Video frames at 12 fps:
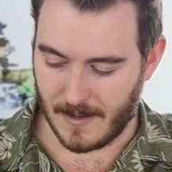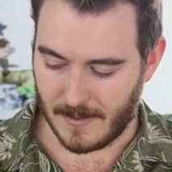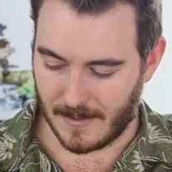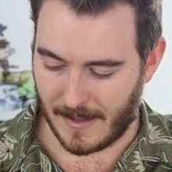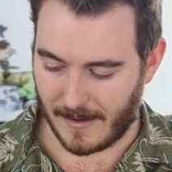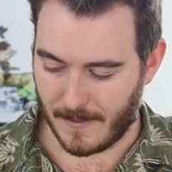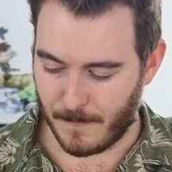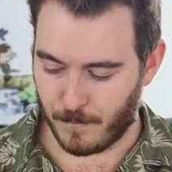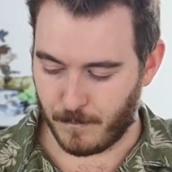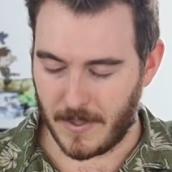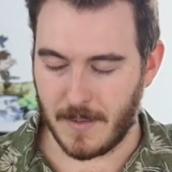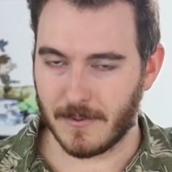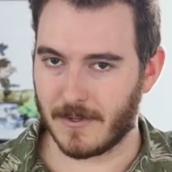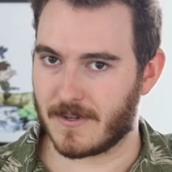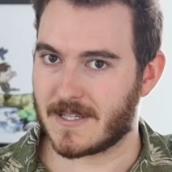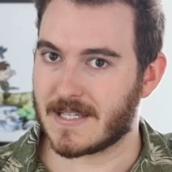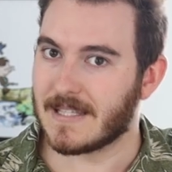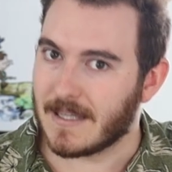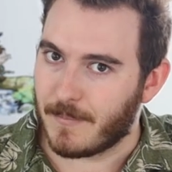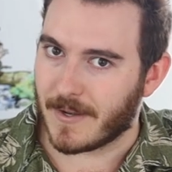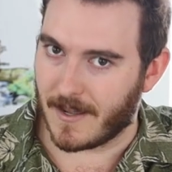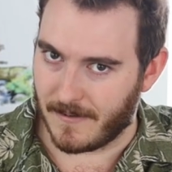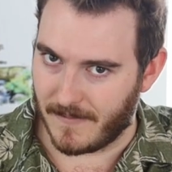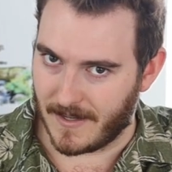Like people are sleeping
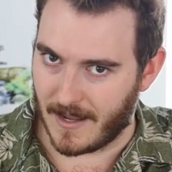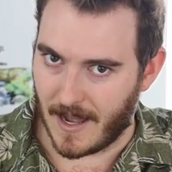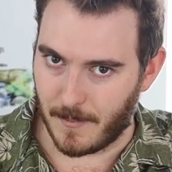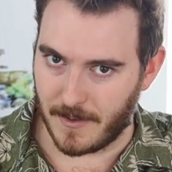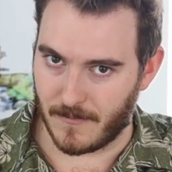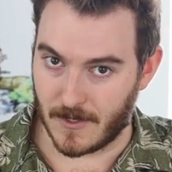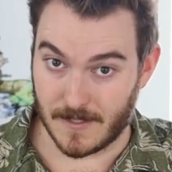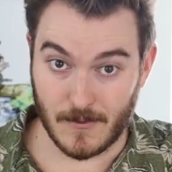on NVIDIA Omniverse.